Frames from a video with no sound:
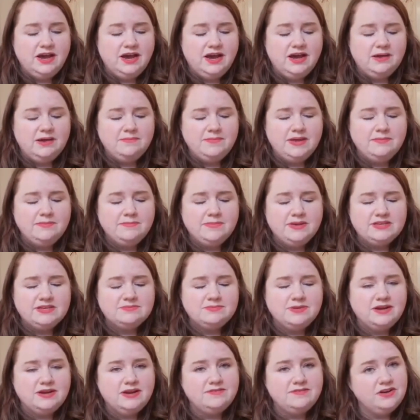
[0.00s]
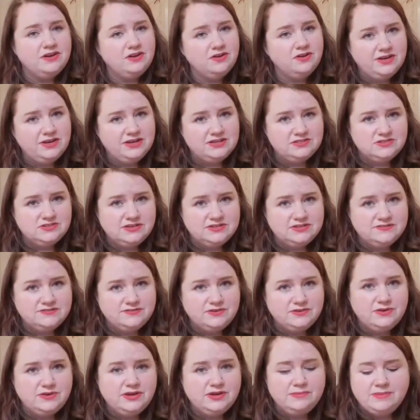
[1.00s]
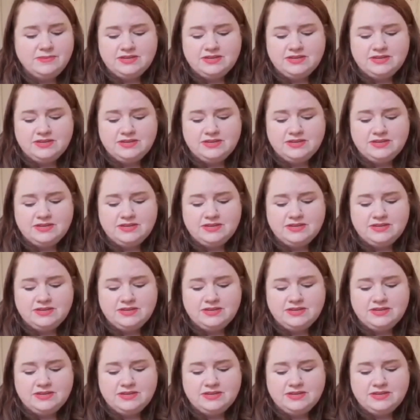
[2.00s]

It makes my life a lot less stressful.